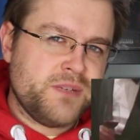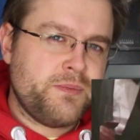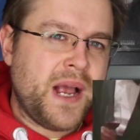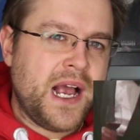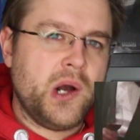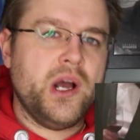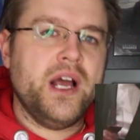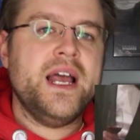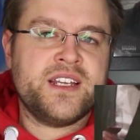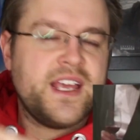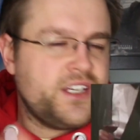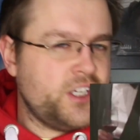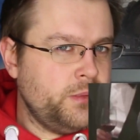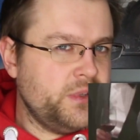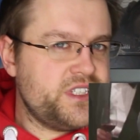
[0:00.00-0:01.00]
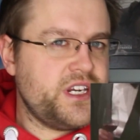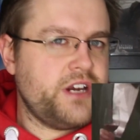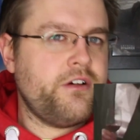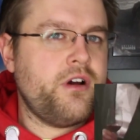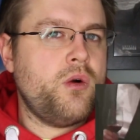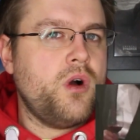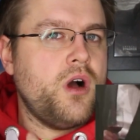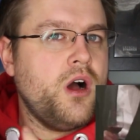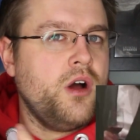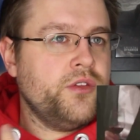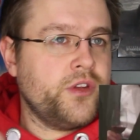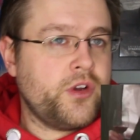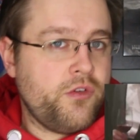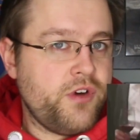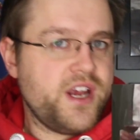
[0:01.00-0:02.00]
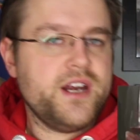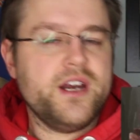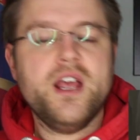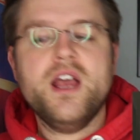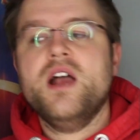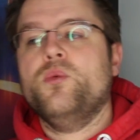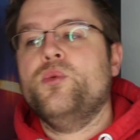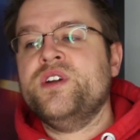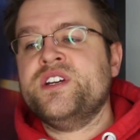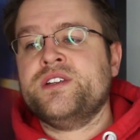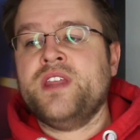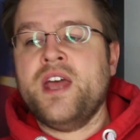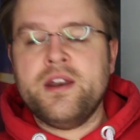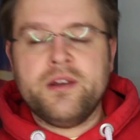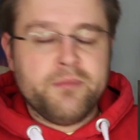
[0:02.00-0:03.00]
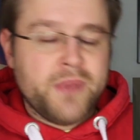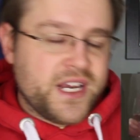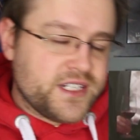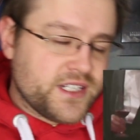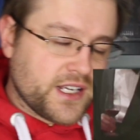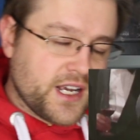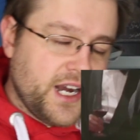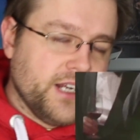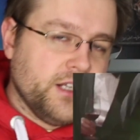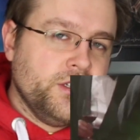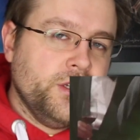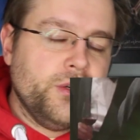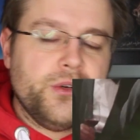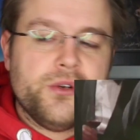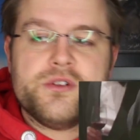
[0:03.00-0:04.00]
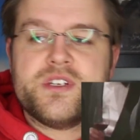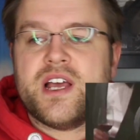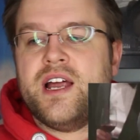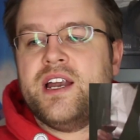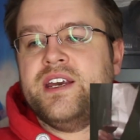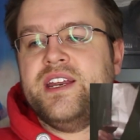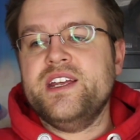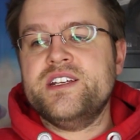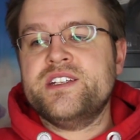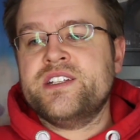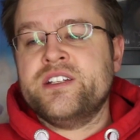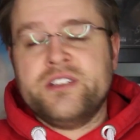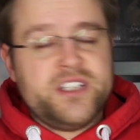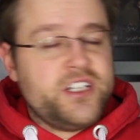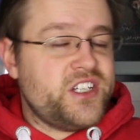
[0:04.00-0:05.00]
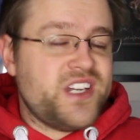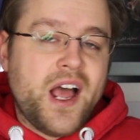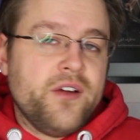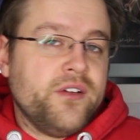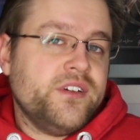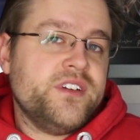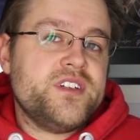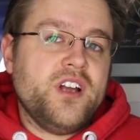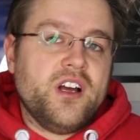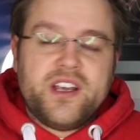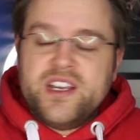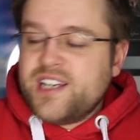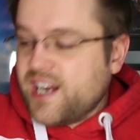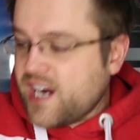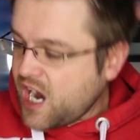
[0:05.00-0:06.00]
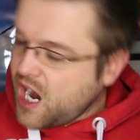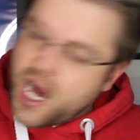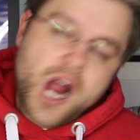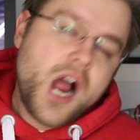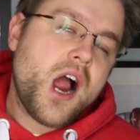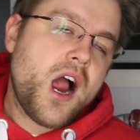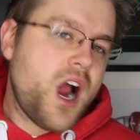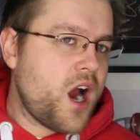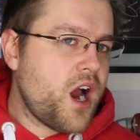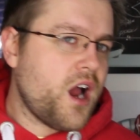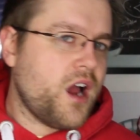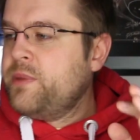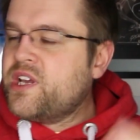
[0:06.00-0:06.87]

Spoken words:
his power to get 00 on the green, which then makes the guy lose, and he's just down on his luck. He's like, ah!